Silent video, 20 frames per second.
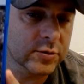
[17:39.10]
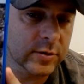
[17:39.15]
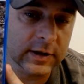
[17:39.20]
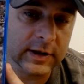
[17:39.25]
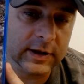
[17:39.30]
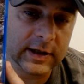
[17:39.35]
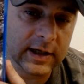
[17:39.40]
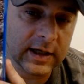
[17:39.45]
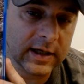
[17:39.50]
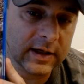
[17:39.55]

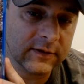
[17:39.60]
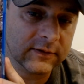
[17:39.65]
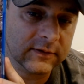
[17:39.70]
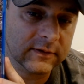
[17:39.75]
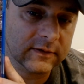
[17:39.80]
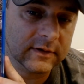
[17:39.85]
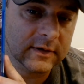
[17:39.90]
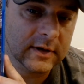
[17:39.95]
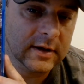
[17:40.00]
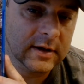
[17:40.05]
really
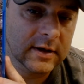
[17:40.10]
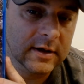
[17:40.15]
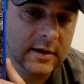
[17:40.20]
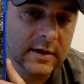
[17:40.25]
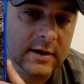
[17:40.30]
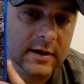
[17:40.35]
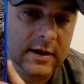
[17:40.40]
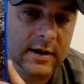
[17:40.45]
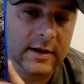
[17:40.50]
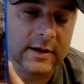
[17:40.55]
nice.
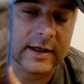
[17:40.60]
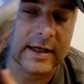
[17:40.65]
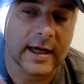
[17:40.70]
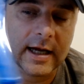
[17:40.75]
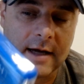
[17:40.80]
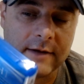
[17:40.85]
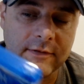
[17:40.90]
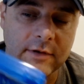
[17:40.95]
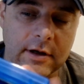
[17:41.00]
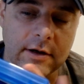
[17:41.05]

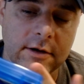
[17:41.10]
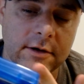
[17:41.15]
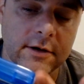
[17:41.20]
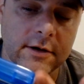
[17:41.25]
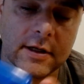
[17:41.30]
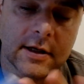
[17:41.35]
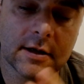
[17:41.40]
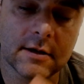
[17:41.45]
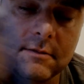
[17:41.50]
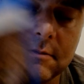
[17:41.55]
I forget her
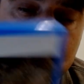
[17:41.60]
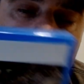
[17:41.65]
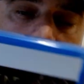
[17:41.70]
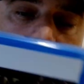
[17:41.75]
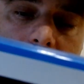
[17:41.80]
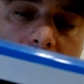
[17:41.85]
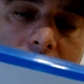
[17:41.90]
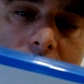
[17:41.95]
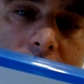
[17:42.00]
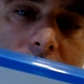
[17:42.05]
name.
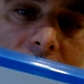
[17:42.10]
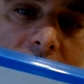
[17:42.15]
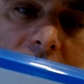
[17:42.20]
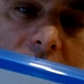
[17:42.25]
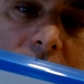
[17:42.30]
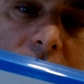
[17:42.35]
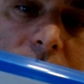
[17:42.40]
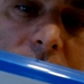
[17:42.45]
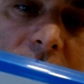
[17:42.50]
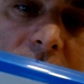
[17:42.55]

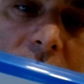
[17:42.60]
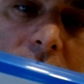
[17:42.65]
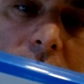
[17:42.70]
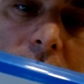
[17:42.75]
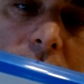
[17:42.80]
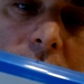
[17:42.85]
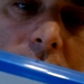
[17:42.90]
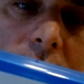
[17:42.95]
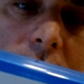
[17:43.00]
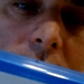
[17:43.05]
This main
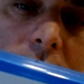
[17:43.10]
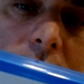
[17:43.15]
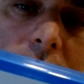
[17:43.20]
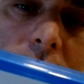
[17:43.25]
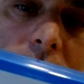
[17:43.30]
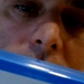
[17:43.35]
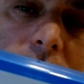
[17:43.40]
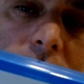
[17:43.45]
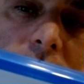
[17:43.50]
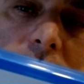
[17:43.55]
character,
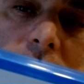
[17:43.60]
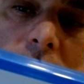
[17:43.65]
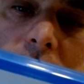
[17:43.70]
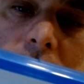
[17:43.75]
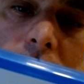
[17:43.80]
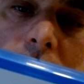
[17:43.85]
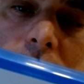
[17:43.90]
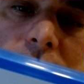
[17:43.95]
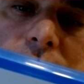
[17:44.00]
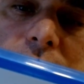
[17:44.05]
I should
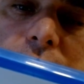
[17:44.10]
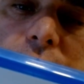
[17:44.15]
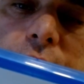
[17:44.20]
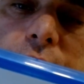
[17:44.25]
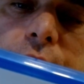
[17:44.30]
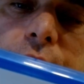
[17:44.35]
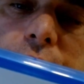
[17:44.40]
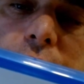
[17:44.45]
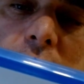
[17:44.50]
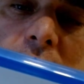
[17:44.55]
say,
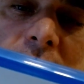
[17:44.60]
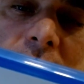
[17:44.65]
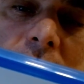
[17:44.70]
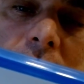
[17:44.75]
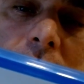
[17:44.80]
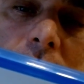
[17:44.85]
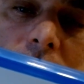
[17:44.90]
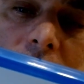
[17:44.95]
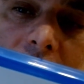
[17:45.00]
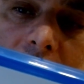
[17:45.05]
Frey
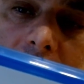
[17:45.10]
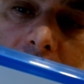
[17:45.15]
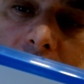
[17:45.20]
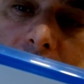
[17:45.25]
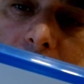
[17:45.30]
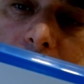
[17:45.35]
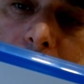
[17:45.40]
Holland.